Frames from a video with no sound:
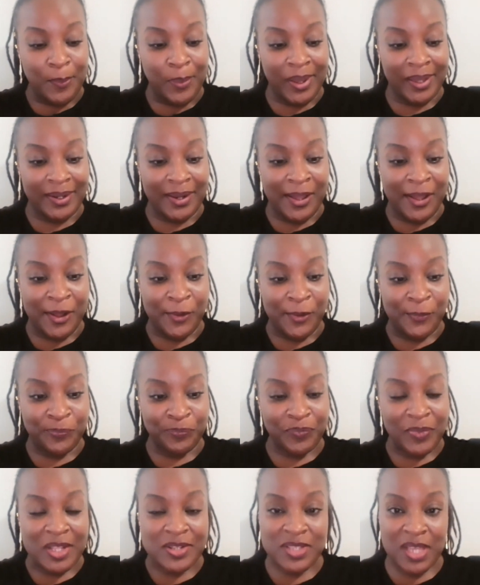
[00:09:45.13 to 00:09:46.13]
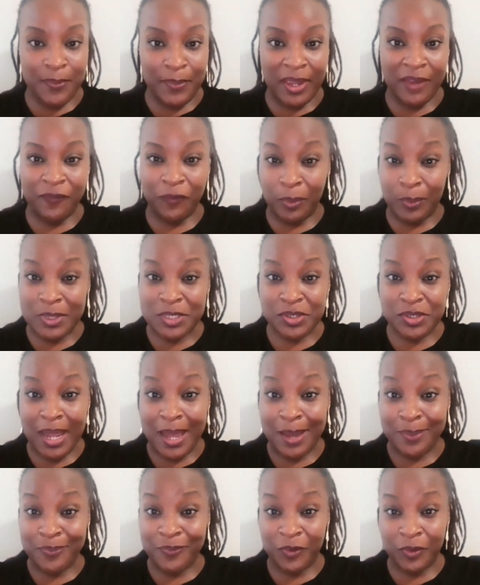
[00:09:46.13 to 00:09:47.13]
But so I may form a
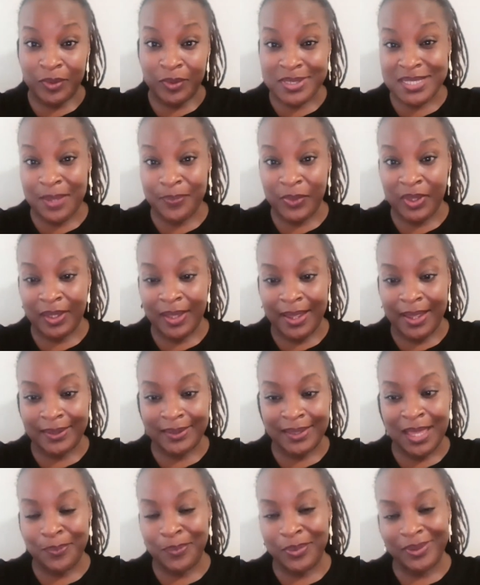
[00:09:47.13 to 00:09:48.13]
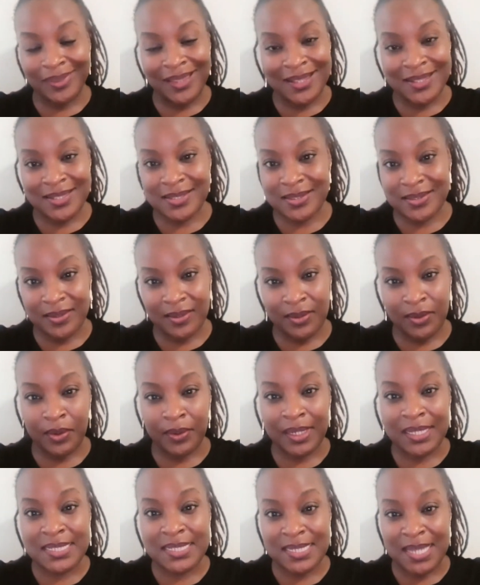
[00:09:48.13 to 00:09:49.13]
tribe for something like that, but that's
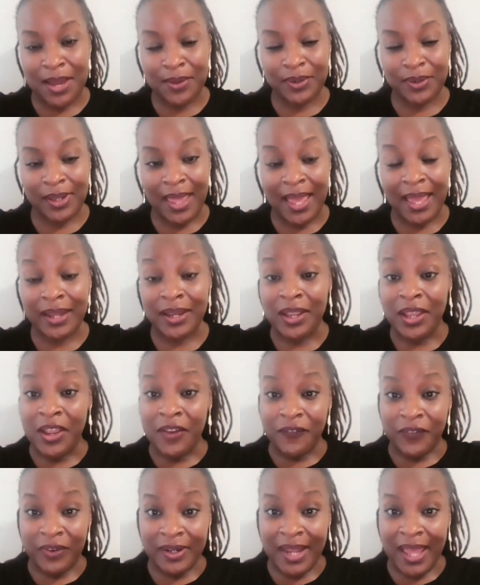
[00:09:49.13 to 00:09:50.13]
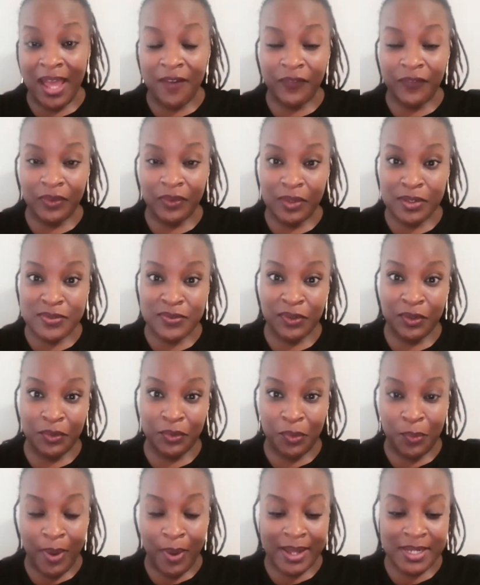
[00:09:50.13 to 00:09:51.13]
down the line. For now, for those of you
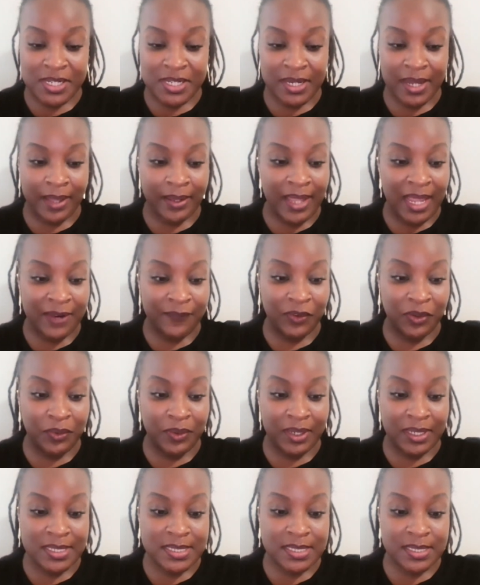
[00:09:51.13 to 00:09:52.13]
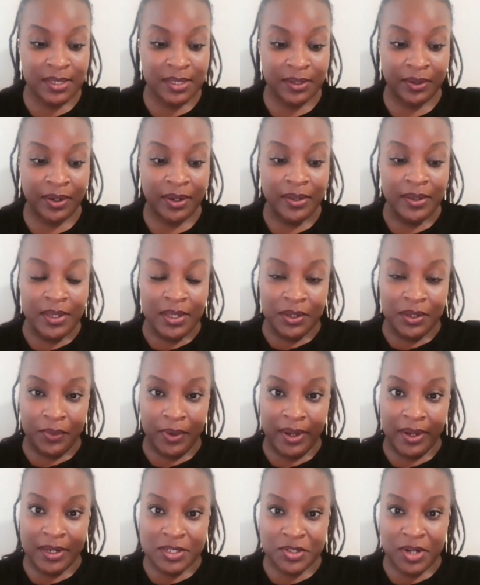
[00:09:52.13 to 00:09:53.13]
who are watching, I'd like for you to consider
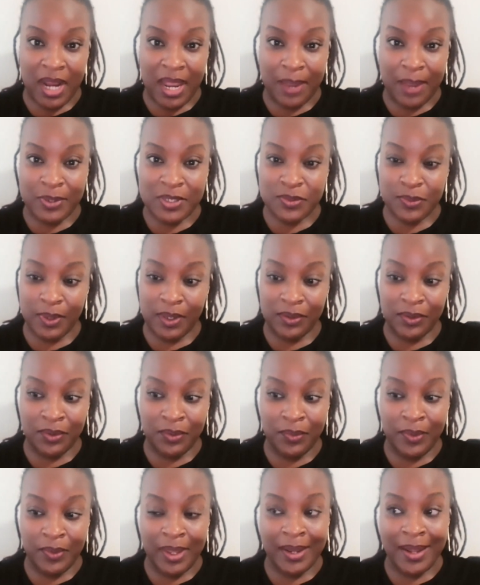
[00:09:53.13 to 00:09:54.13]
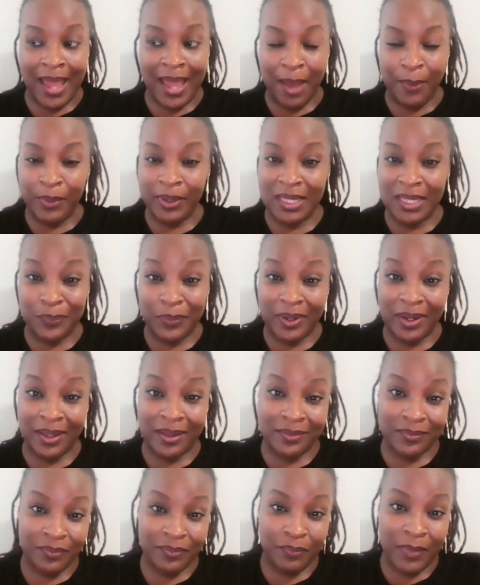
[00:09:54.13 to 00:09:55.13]
creating a tribe between you, and I will keep it
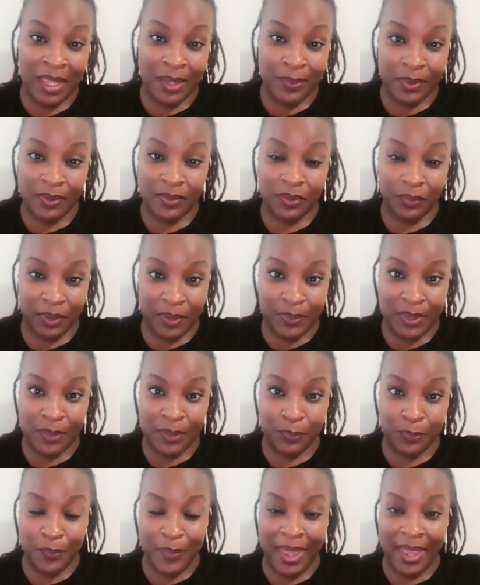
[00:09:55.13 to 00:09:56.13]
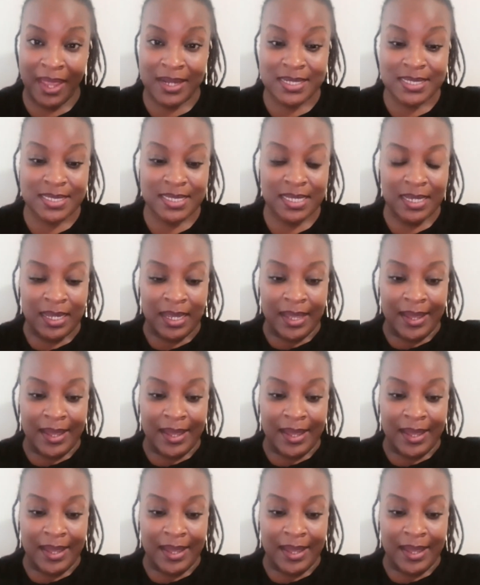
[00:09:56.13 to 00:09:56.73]
at maybe 3 people max.